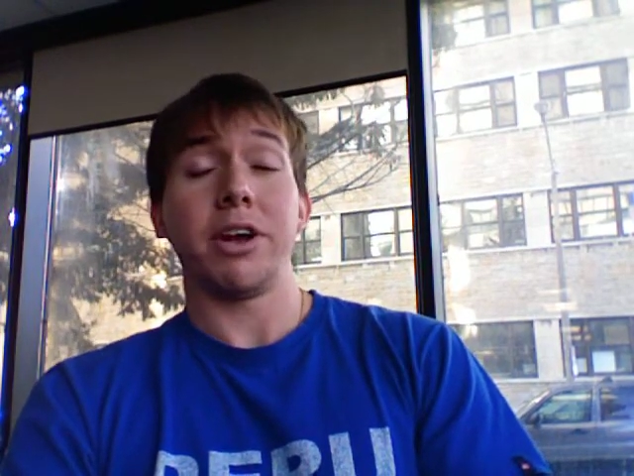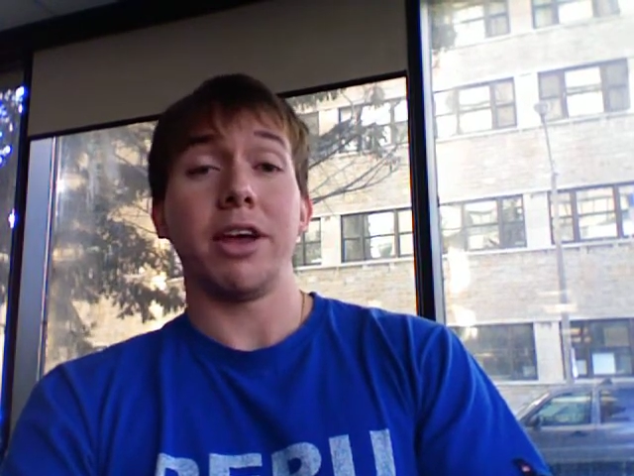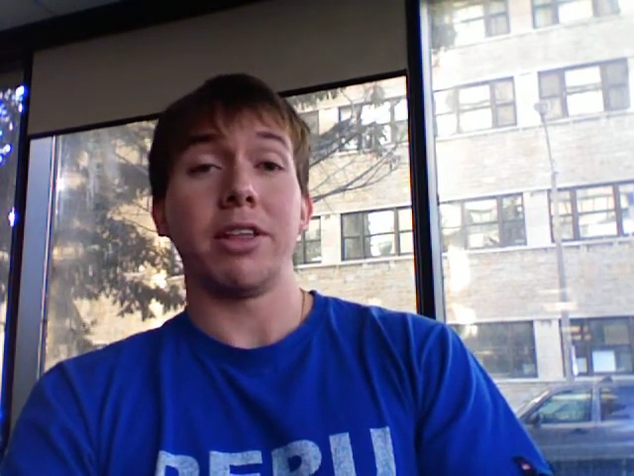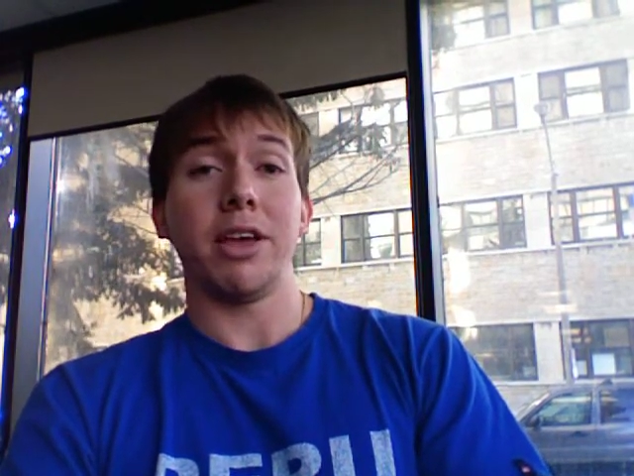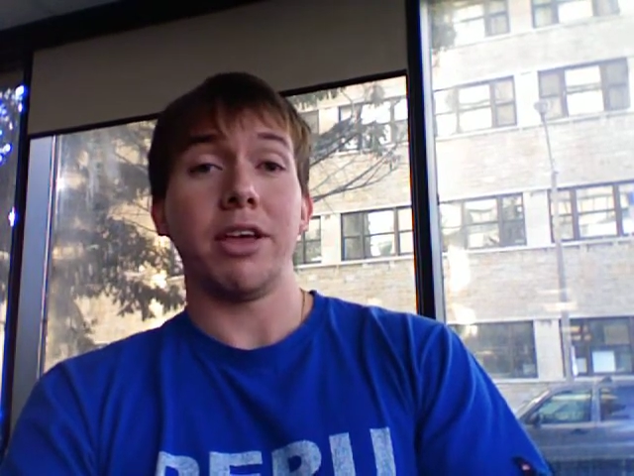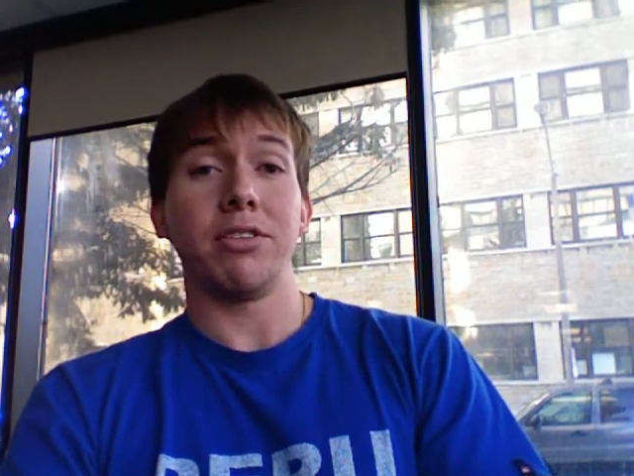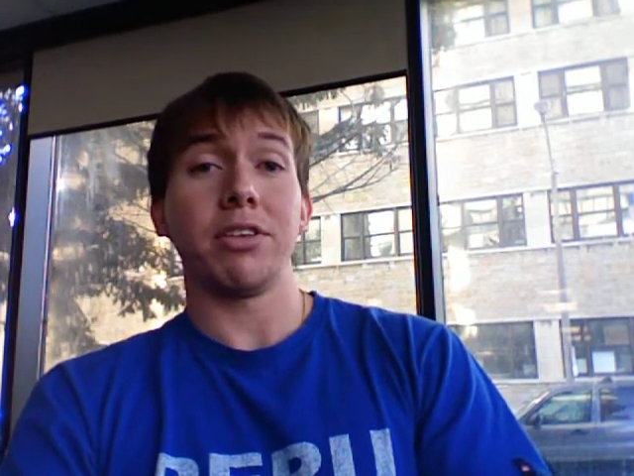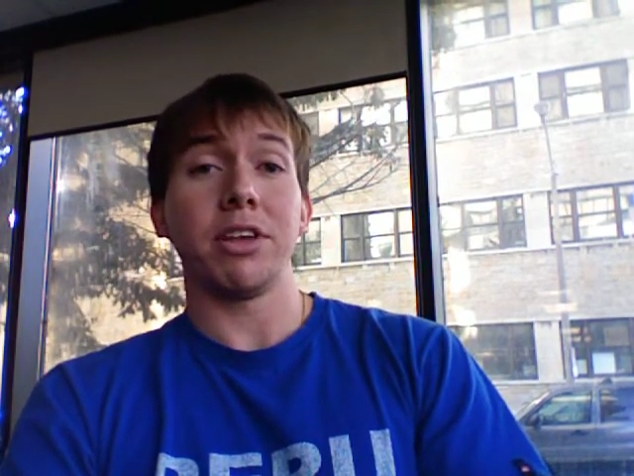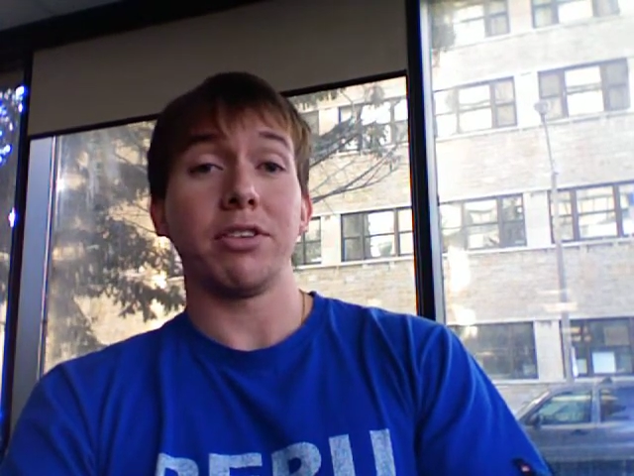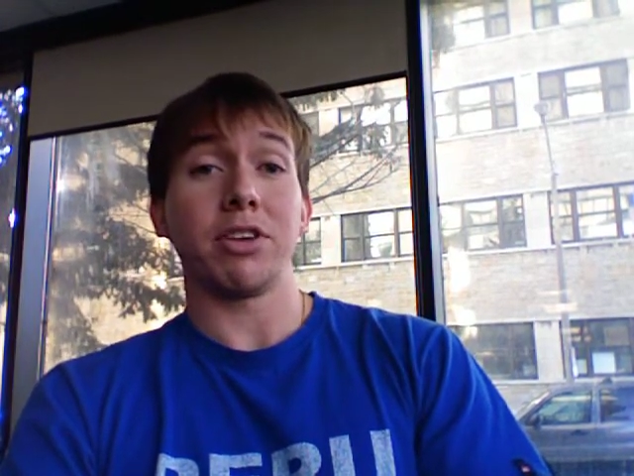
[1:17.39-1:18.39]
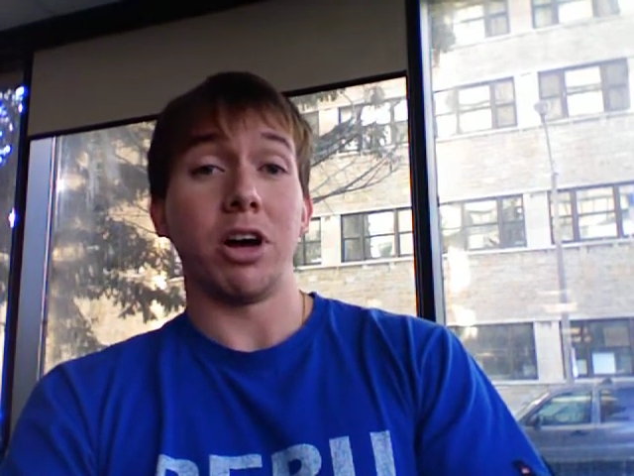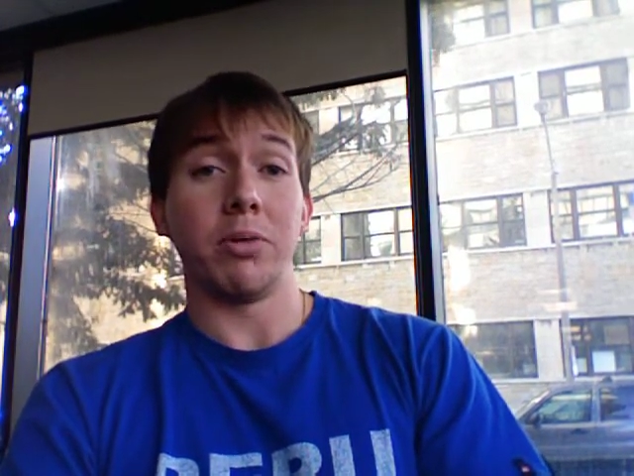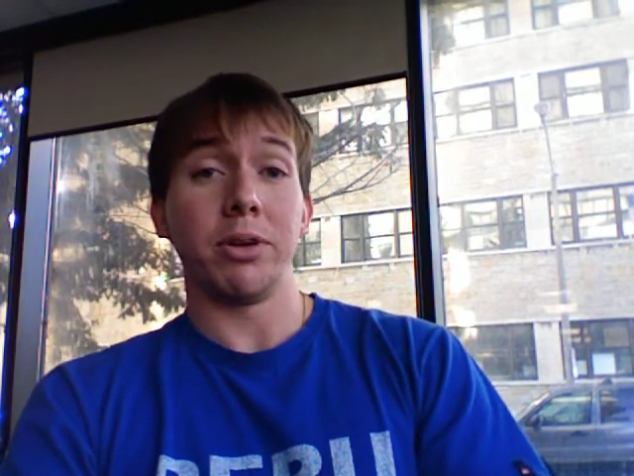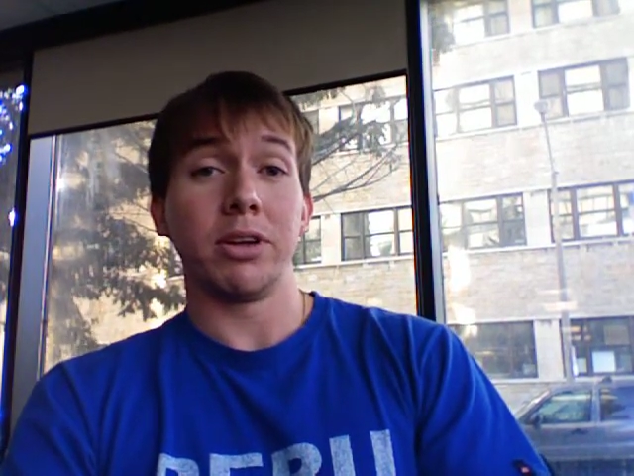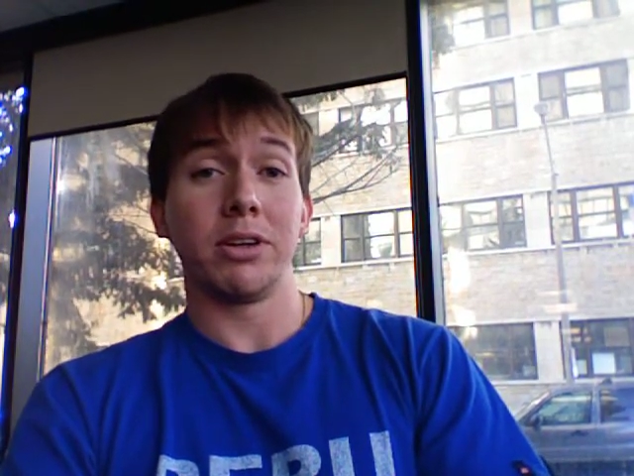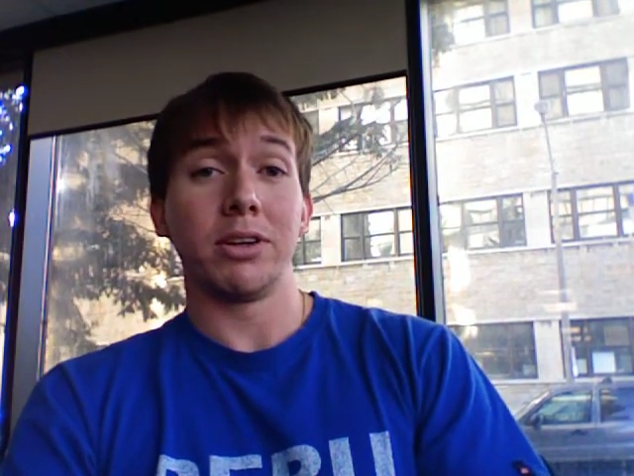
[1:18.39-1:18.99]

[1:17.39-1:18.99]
hand, isn't as common.